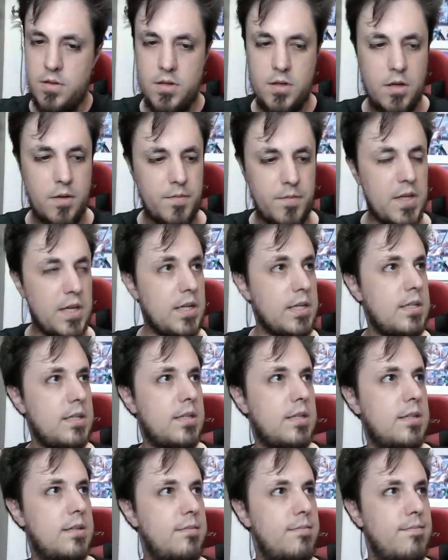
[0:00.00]
of
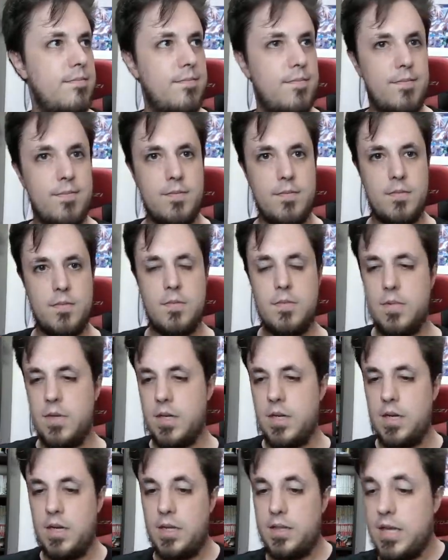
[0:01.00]
this,
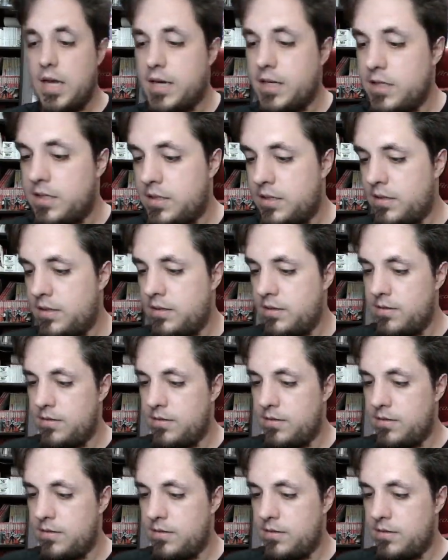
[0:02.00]
and that is,